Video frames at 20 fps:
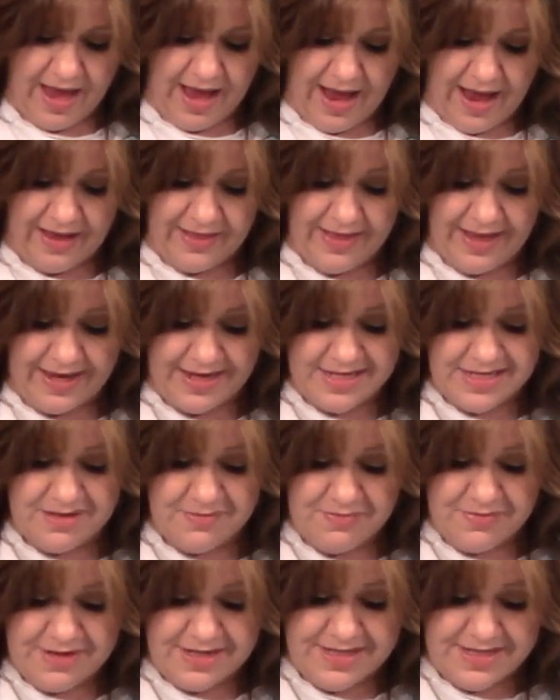I like
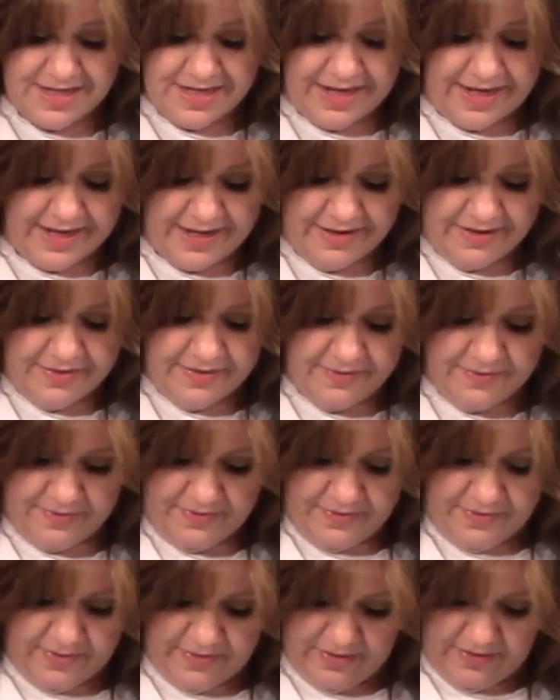simplicity.
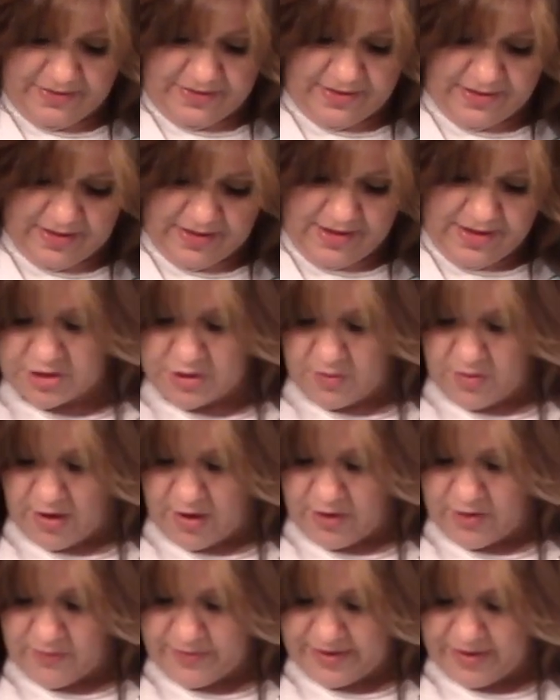Go
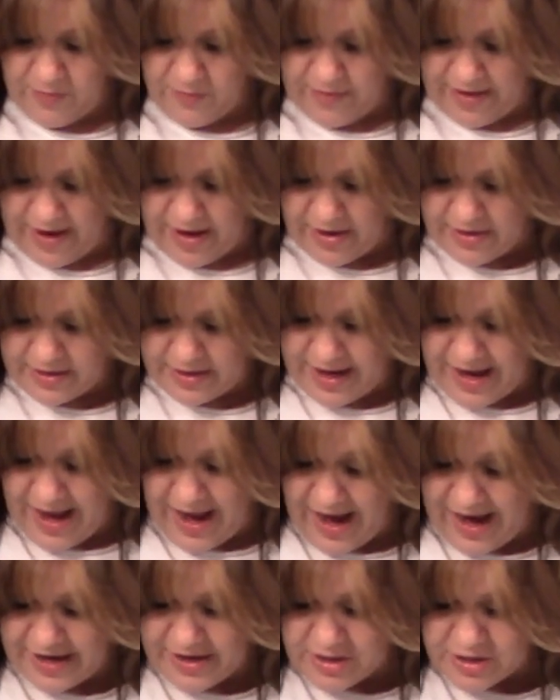all the way around.
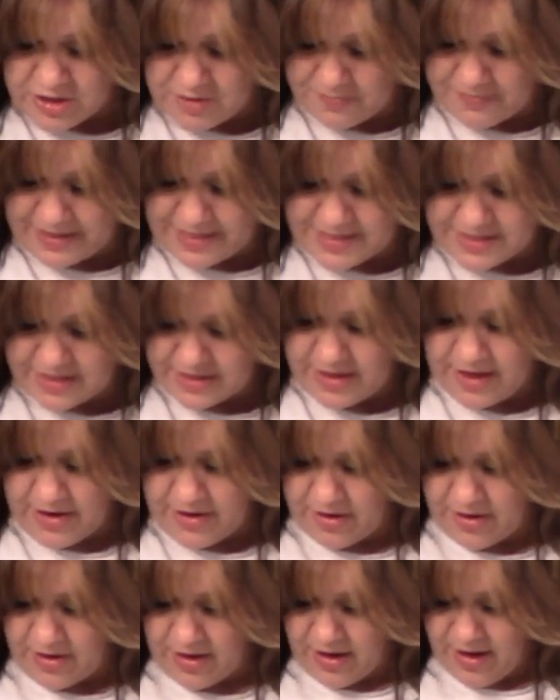I use a pizza
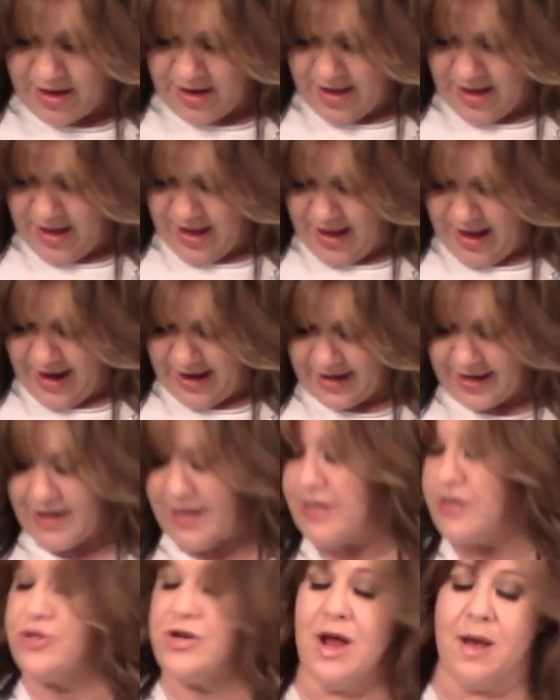cutter. I get
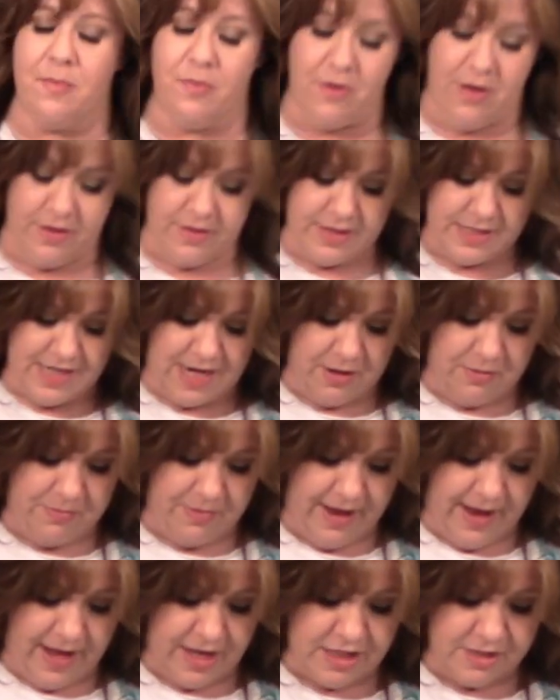in trouble all the time in
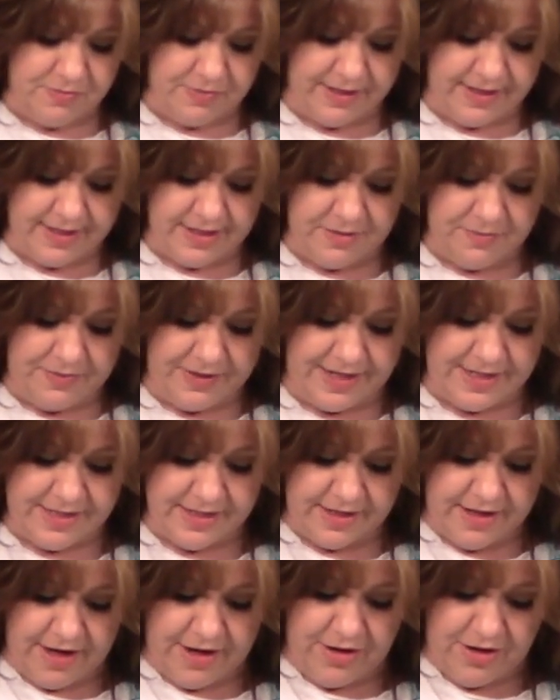my house because the pizza
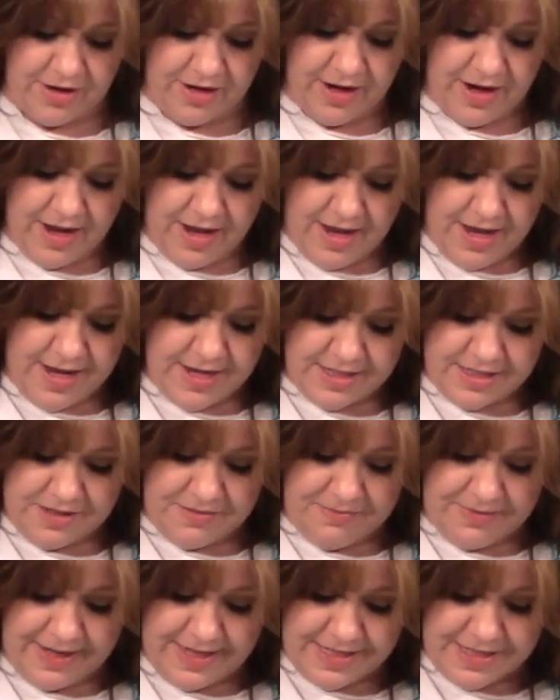cutter, to
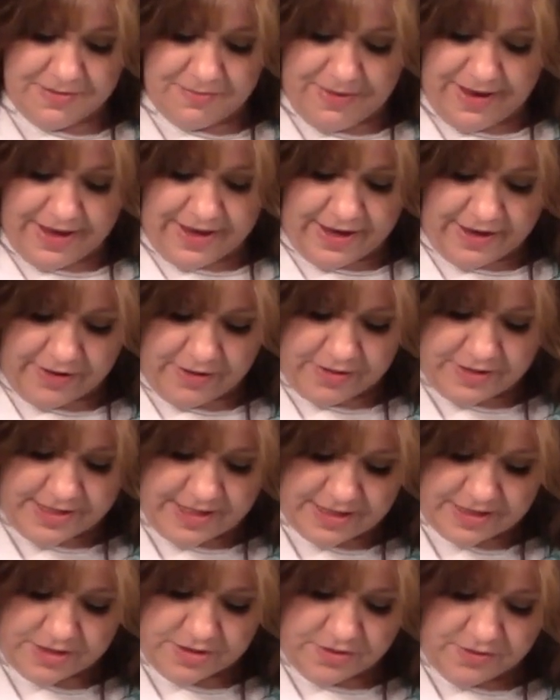me, is a baking
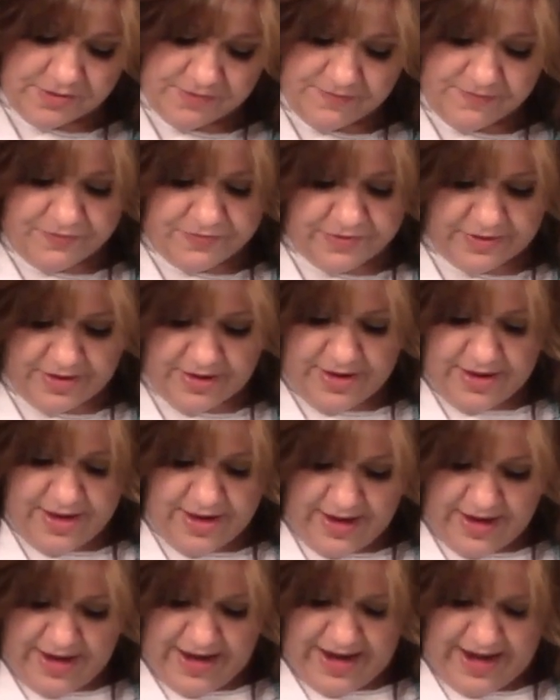utensil.
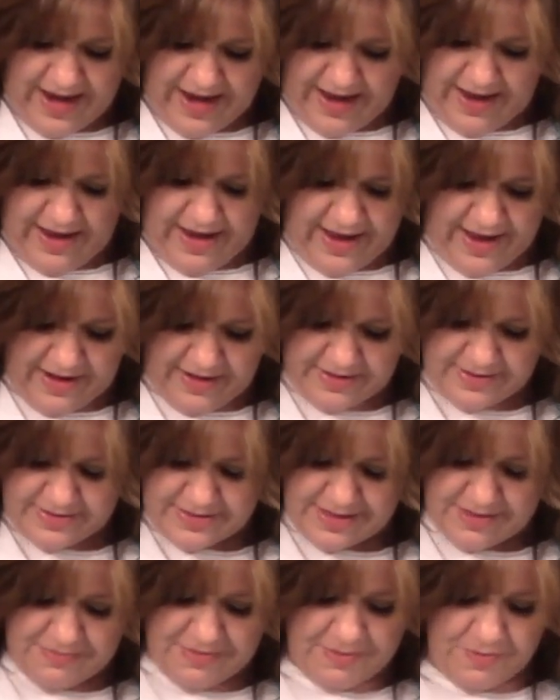And
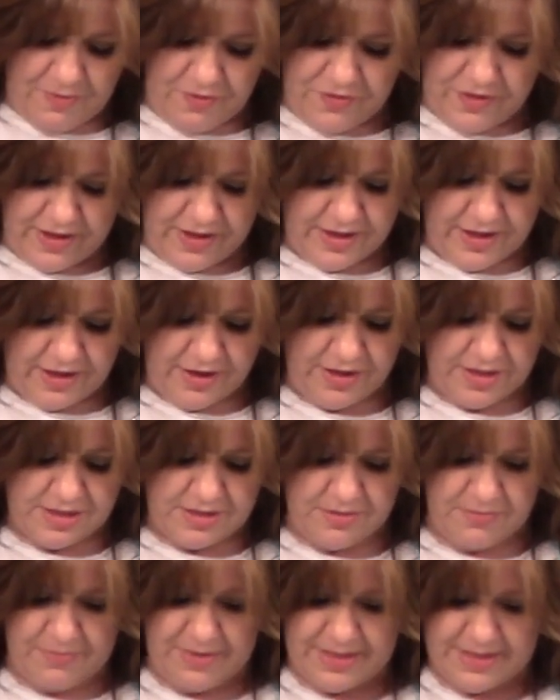some people think that
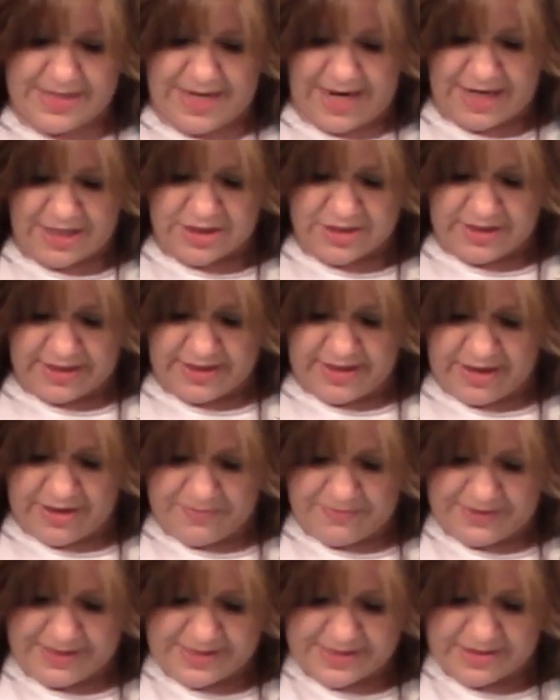it's meant to actually cut a
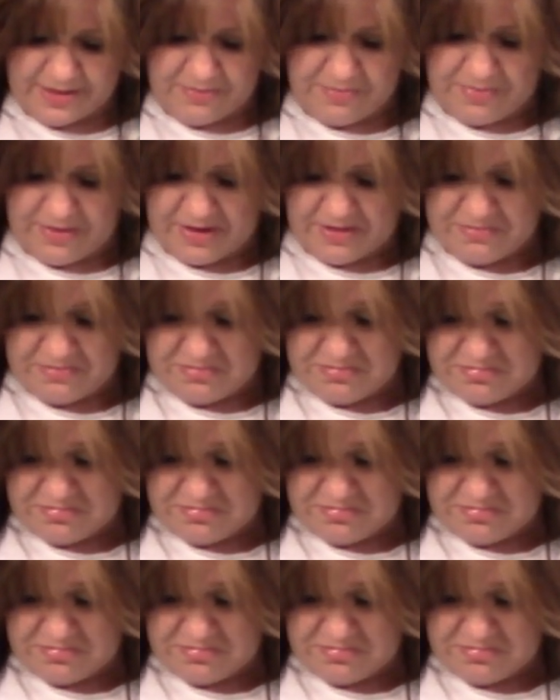pizza, but